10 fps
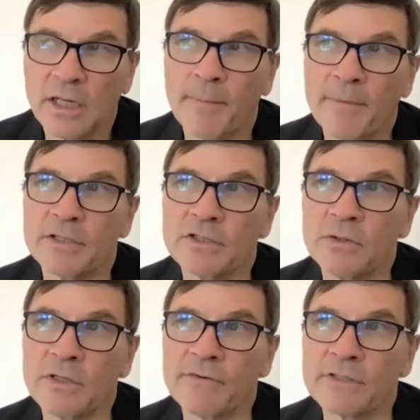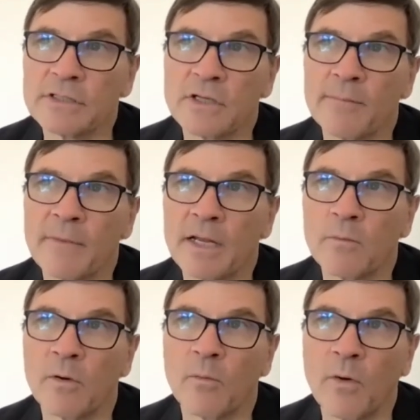i mean the two differences i make
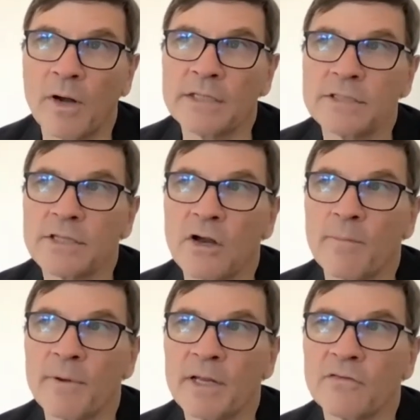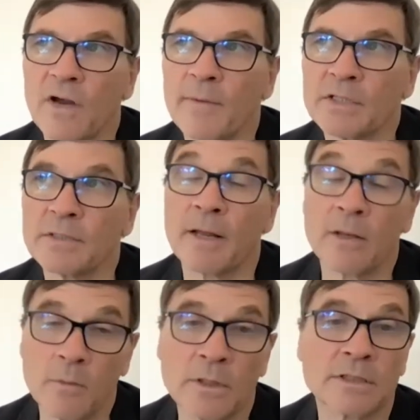one is therapy is very much about
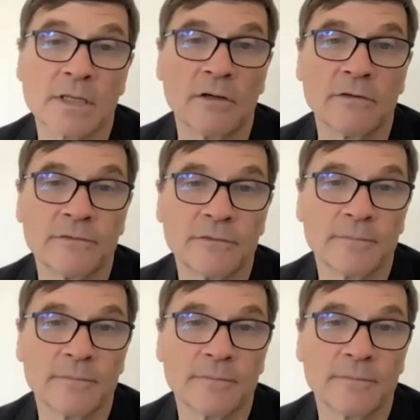the wound itself